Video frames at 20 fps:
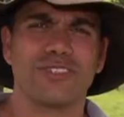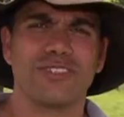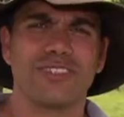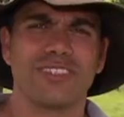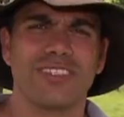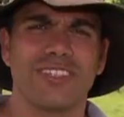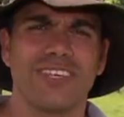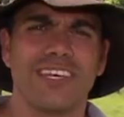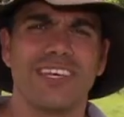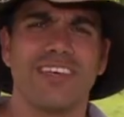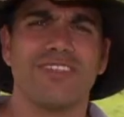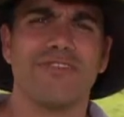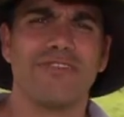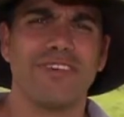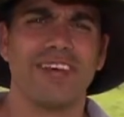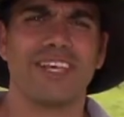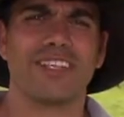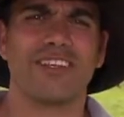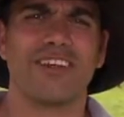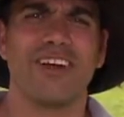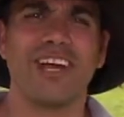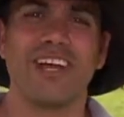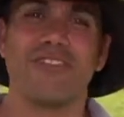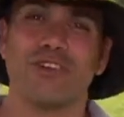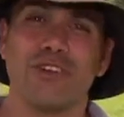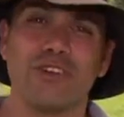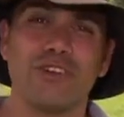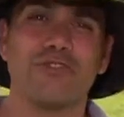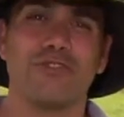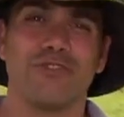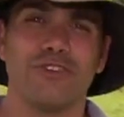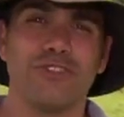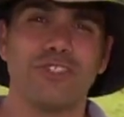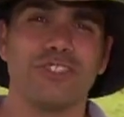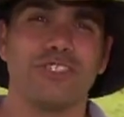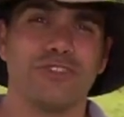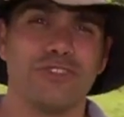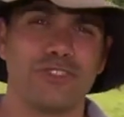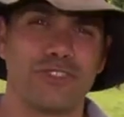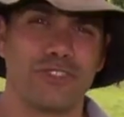was that this horse
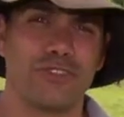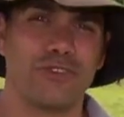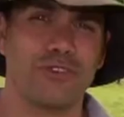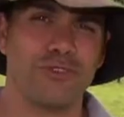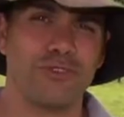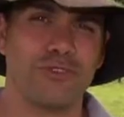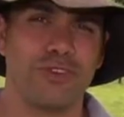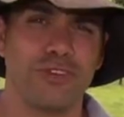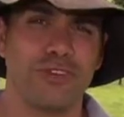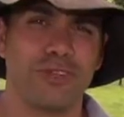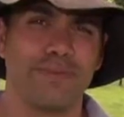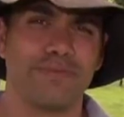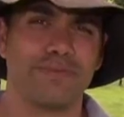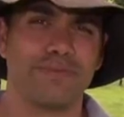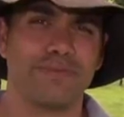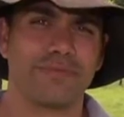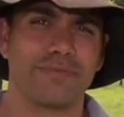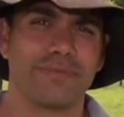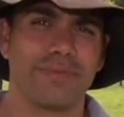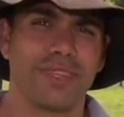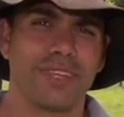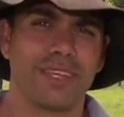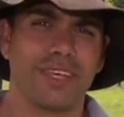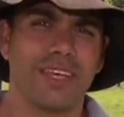that was